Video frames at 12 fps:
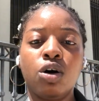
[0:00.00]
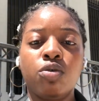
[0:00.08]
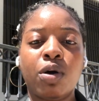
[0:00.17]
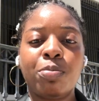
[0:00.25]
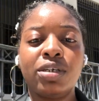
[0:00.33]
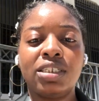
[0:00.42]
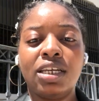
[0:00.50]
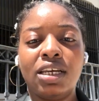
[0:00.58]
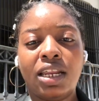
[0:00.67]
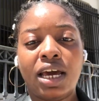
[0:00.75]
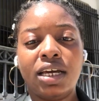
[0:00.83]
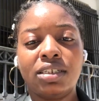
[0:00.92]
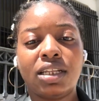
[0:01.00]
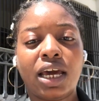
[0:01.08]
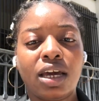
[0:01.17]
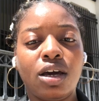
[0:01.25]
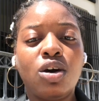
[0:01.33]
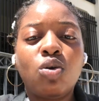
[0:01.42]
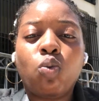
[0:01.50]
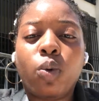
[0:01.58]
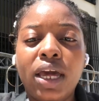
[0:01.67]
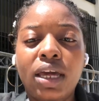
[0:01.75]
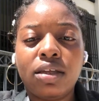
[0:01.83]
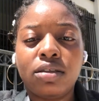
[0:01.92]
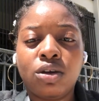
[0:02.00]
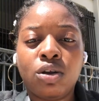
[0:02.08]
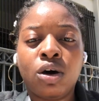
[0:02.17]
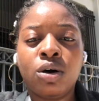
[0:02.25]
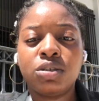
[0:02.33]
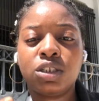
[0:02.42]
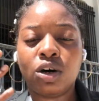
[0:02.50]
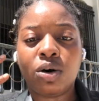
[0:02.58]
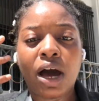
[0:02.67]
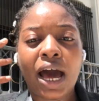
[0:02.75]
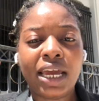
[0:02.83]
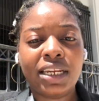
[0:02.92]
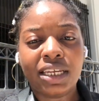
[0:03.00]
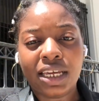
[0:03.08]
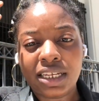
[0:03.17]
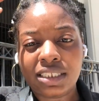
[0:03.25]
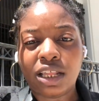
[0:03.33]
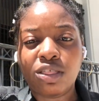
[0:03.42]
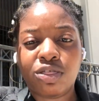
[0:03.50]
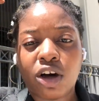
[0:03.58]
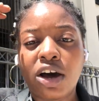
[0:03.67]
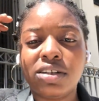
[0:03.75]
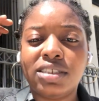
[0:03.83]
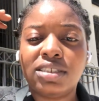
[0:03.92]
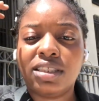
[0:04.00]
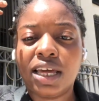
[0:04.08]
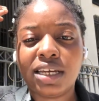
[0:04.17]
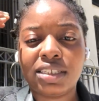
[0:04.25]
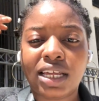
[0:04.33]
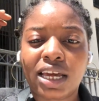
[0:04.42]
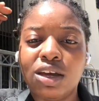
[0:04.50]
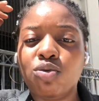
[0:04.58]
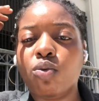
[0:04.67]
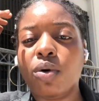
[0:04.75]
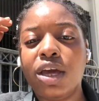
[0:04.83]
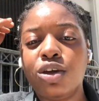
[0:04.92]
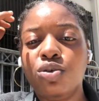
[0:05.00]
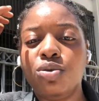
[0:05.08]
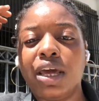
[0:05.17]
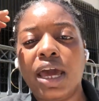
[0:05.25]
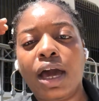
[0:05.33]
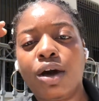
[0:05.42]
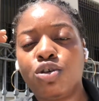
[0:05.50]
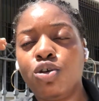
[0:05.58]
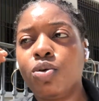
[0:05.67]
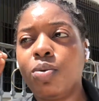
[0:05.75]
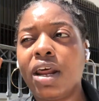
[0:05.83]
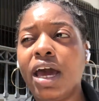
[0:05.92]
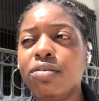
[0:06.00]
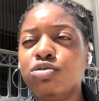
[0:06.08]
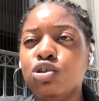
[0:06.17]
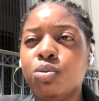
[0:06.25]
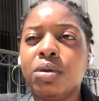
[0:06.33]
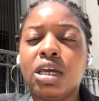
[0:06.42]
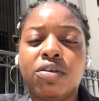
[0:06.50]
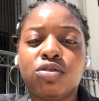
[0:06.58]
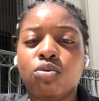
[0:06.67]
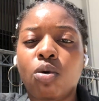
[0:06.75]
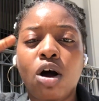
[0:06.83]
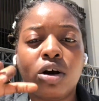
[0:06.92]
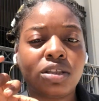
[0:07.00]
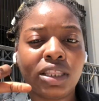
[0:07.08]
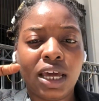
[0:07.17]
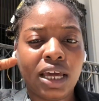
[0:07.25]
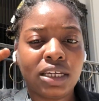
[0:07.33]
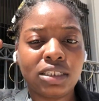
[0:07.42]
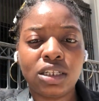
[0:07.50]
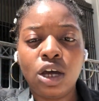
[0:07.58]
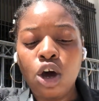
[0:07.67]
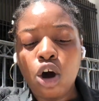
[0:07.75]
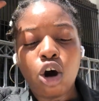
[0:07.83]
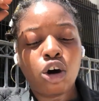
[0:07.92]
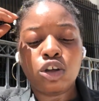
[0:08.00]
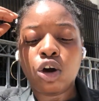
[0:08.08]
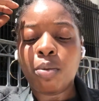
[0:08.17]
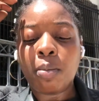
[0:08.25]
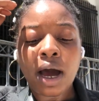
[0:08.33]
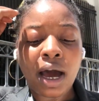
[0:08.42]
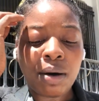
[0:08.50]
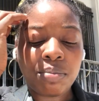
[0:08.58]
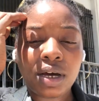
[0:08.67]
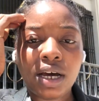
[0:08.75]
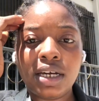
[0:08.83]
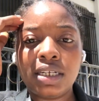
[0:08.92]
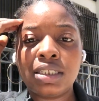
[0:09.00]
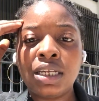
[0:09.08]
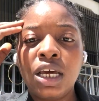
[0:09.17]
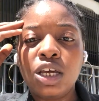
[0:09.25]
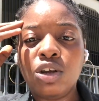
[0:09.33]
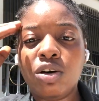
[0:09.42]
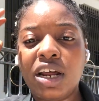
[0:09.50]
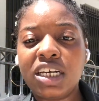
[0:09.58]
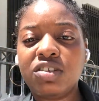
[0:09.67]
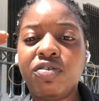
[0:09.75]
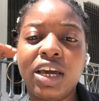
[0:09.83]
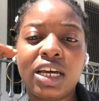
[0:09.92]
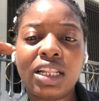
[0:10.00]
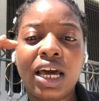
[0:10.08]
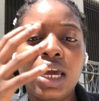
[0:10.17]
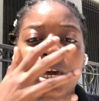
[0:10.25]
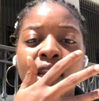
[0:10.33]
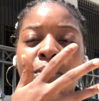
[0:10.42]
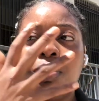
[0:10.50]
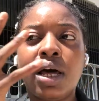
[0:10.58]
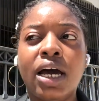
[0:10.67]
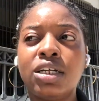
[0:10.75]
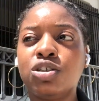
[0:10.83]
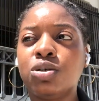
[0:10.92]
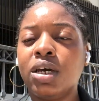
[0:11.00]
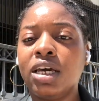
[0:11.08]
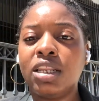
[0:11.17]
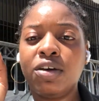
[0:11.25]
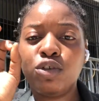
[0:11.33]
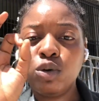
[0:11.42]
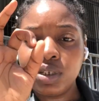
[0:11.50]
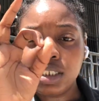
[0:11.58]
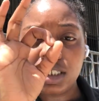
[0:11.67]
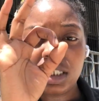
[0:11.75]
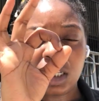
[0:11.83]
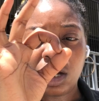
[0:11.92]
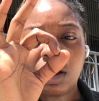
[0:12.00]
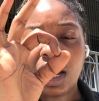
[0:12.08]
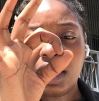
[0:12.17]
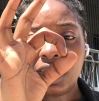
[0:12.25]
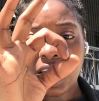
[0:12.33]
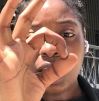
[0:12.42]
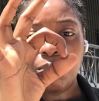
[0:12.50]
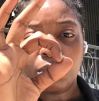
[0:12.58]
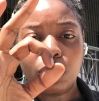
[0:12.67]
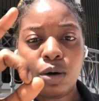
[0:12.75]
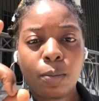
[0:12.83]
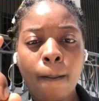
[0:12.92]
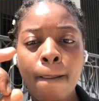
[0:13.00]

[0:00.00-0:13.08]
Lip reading: represented as like weight, so ideas and thoughts, things that can weigh you down. You don't want to have too many of the wrong things on your mind because, that's fake light and it blinds you. And if you was to stare at a light bulb,